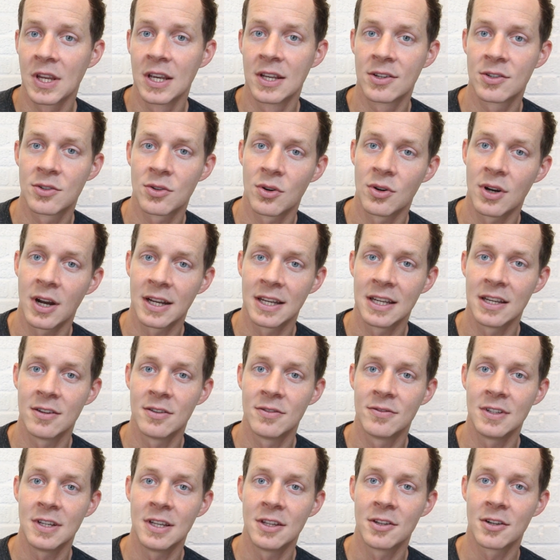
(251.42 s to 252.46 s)
So I
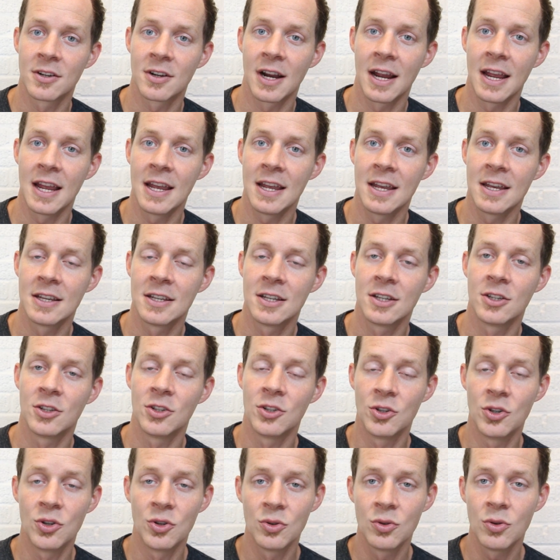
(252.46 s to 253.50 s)
give either a
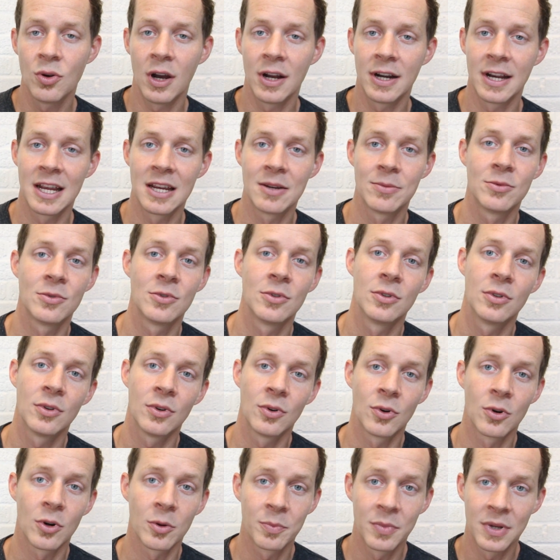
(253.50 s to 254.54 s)
U, unable,
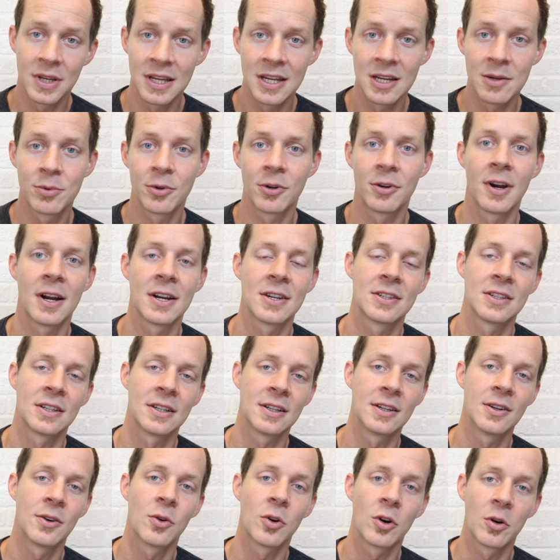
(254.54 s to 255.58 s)
or P,
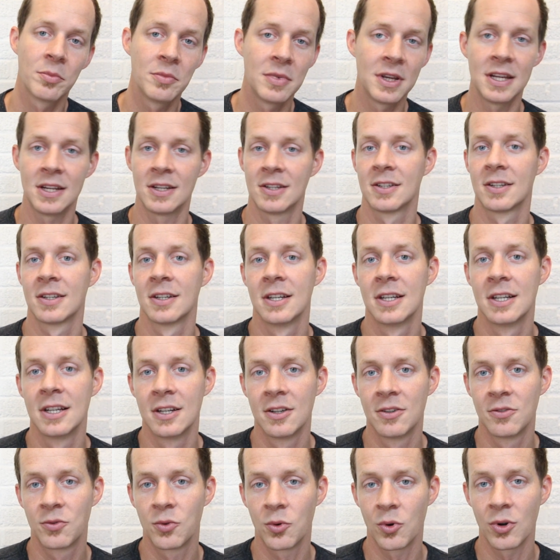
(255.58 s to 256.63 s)
progressing, or meets
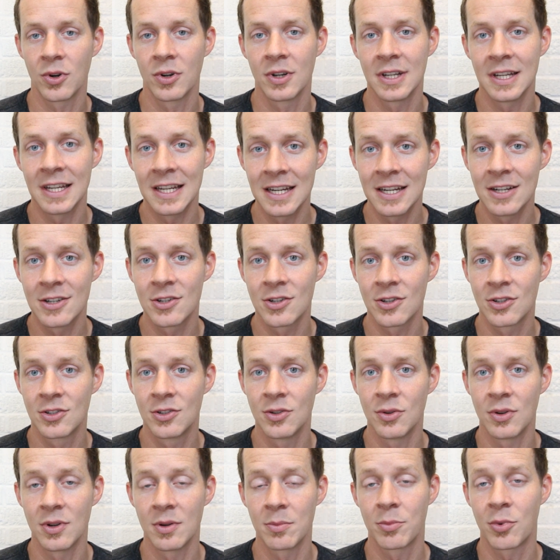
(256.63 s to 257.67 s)
for each
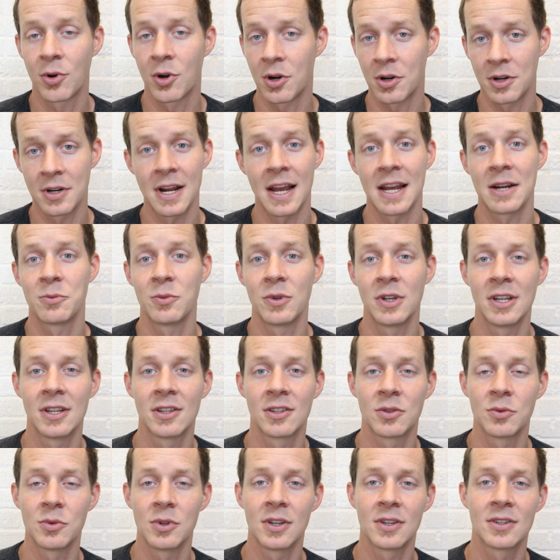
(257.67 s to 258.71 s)
student per 9
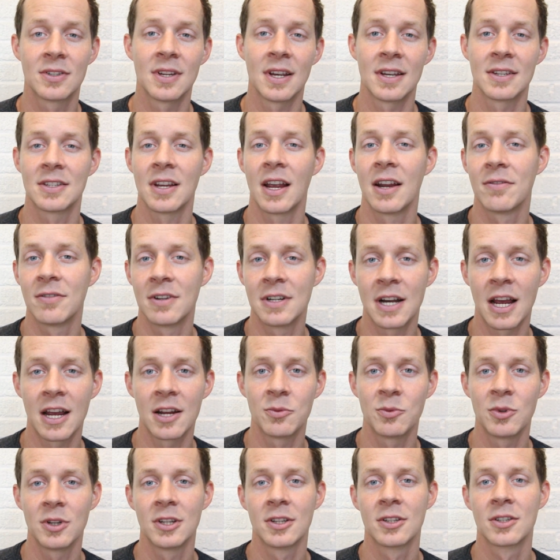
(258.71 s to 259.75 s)
weeks. So we assess every
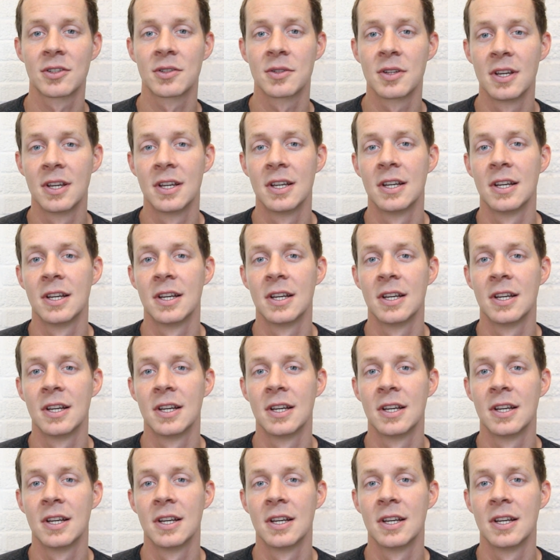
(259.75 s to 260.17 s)
9 weeks.